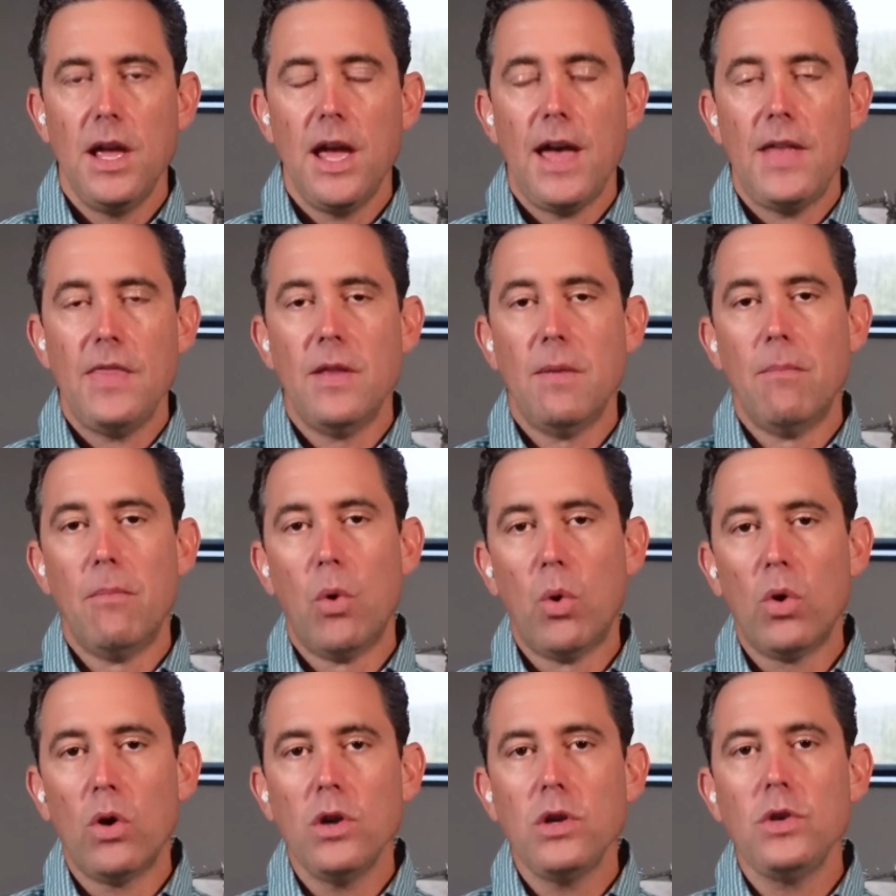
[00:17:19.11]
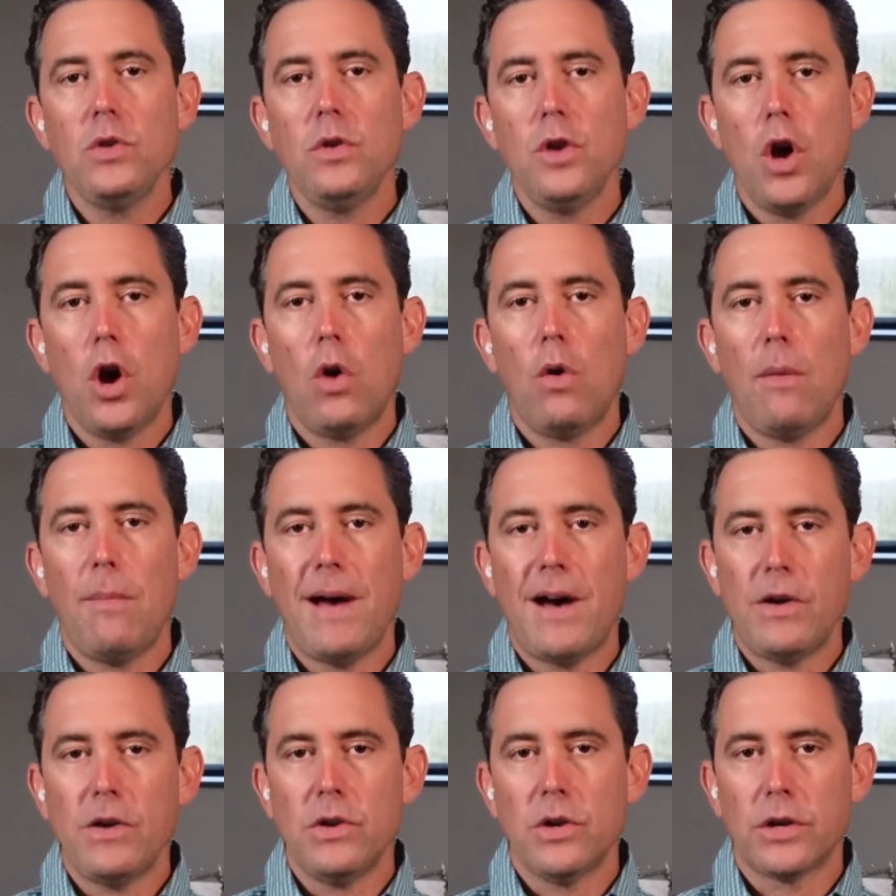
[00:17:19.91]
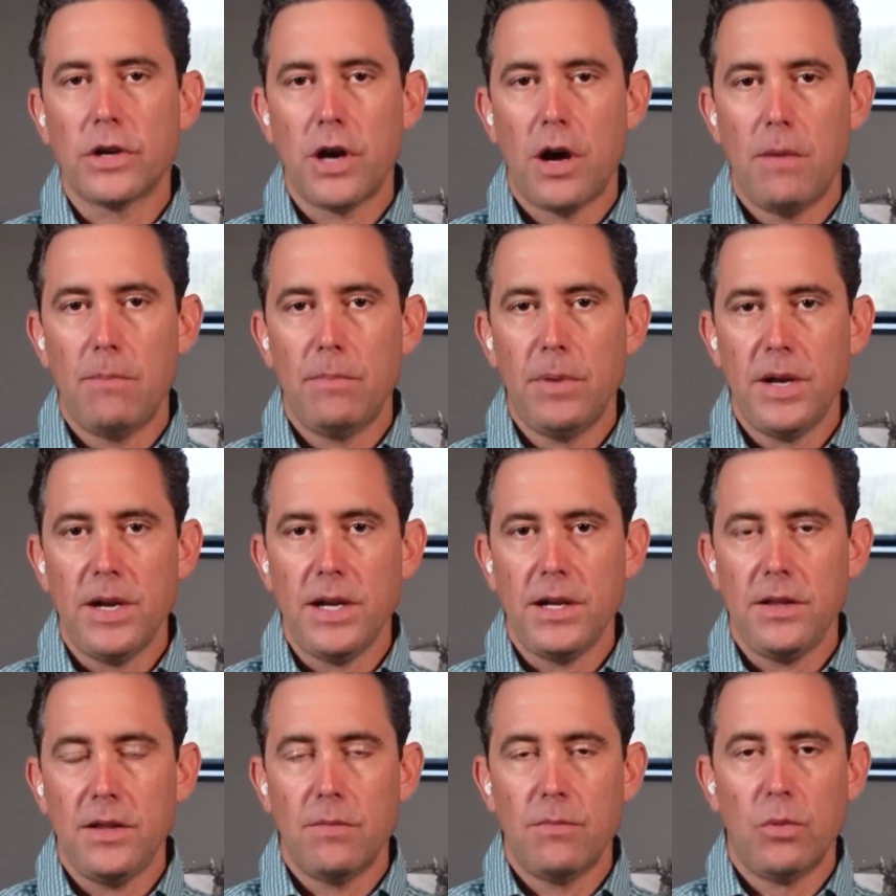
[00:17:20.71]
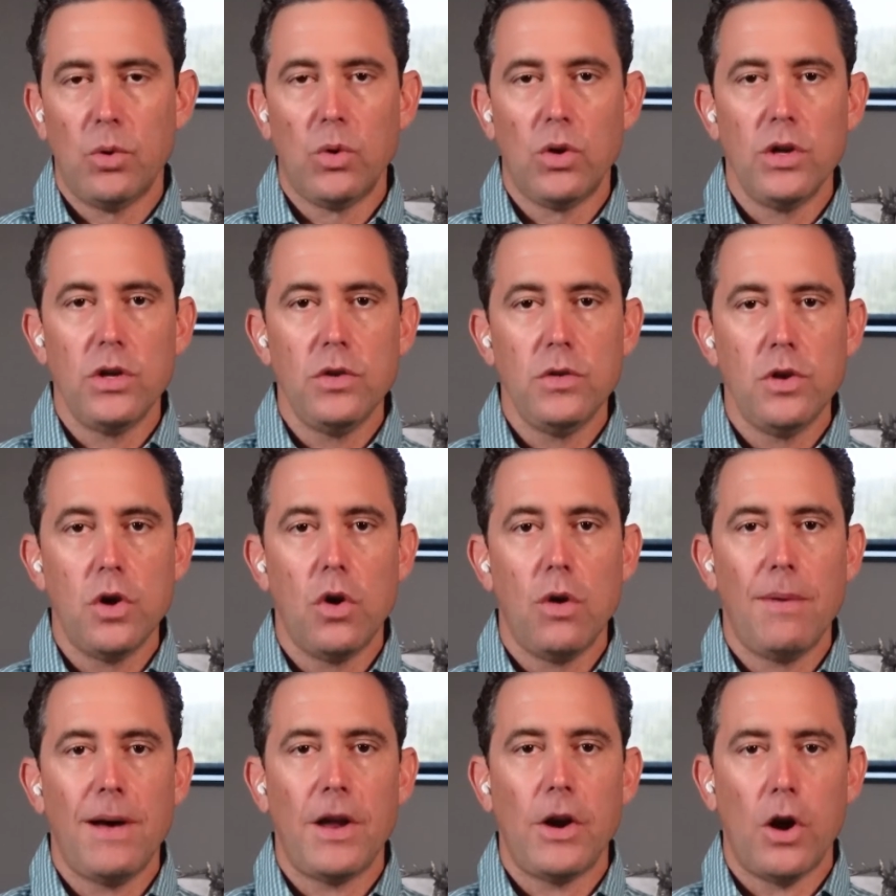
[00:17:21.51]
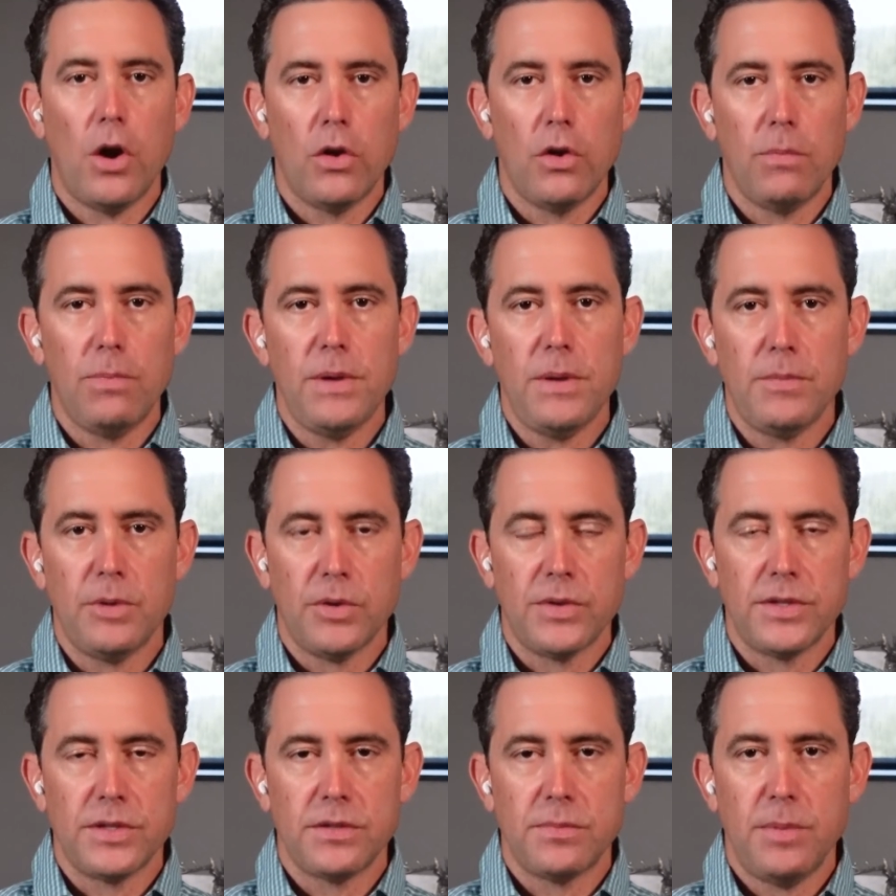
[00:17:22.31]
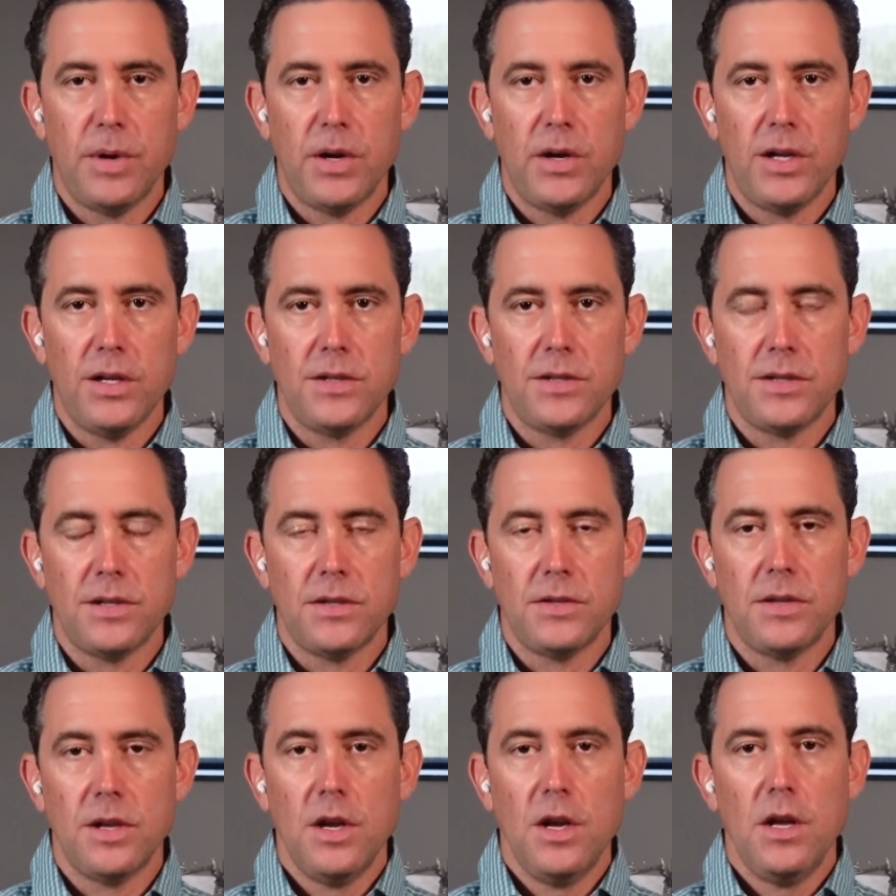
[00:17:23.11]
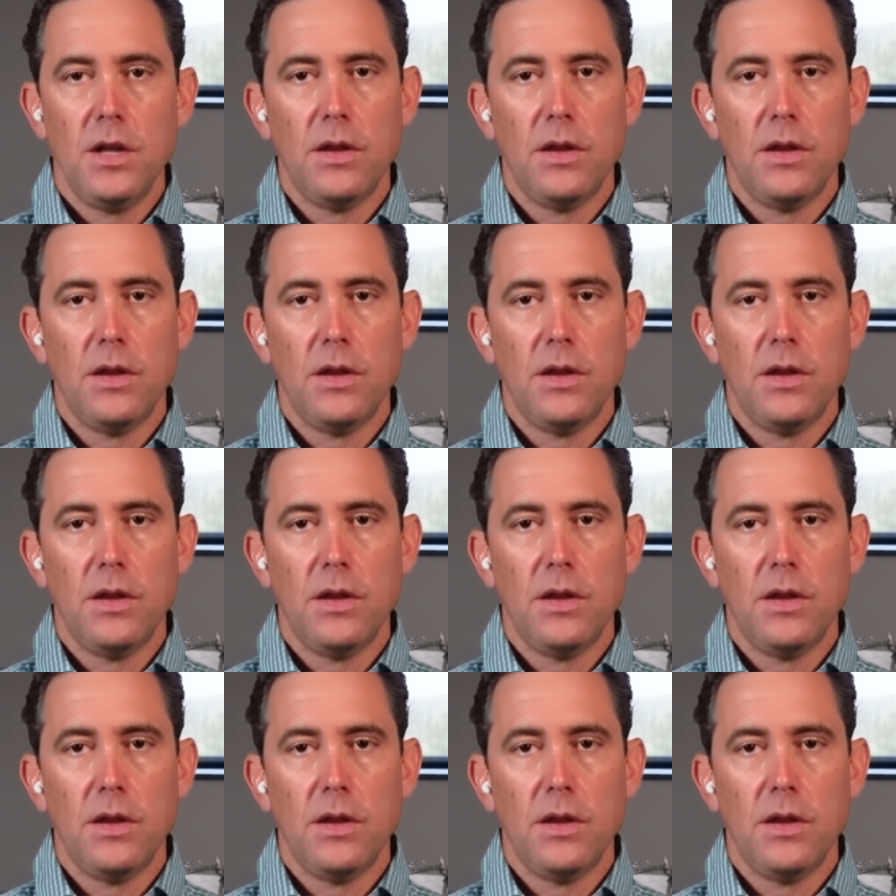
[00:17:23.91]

And the more you know about your company, the more you know about other people's experiences,